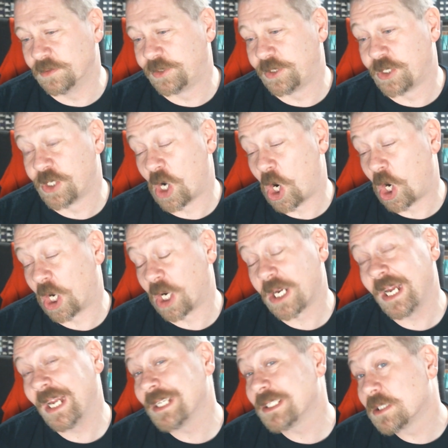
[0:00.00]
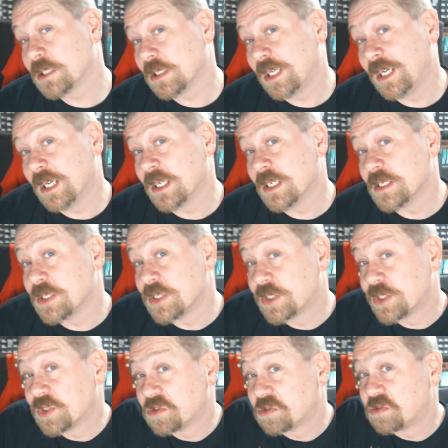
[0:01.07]
target
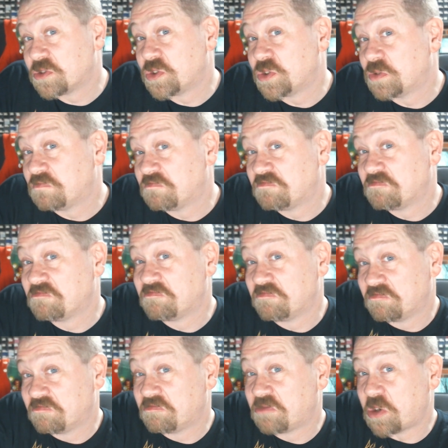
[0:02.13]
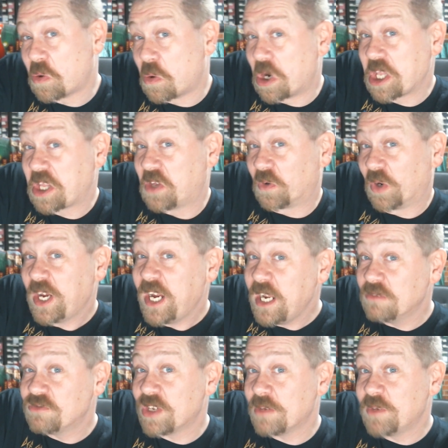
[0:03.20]
is 23
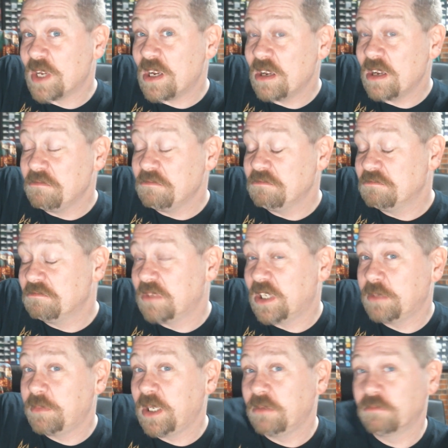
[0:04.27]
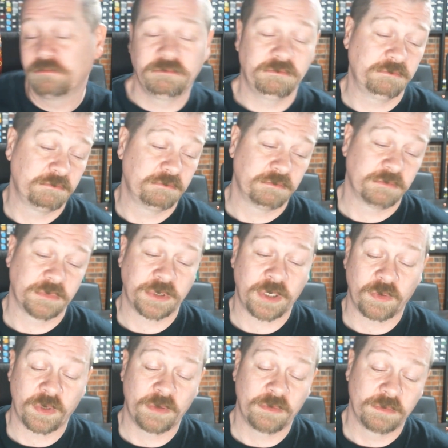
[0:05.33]
sometime, maybe. Don't
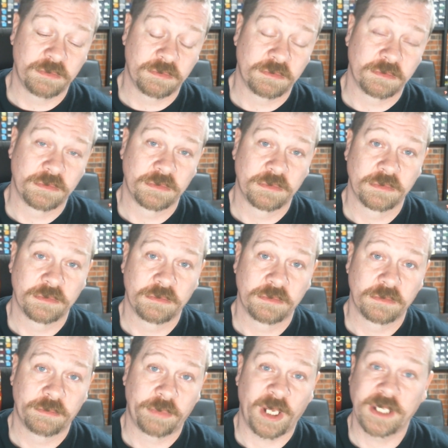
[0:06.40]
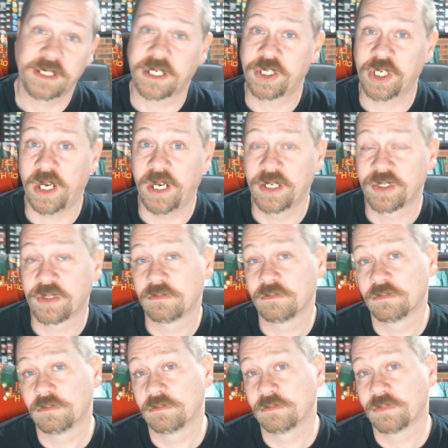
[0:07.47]
know. Plans can change.
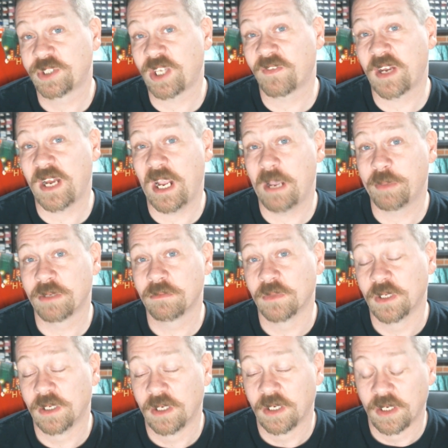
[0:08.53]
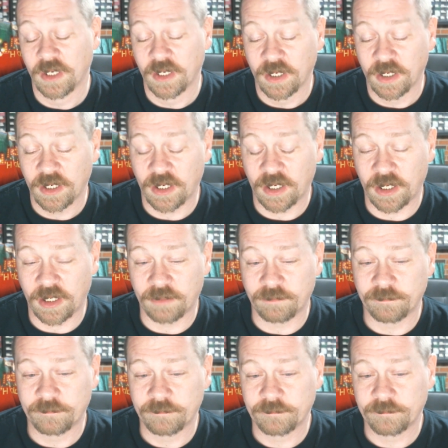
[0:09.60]
Stuff can happen. Um,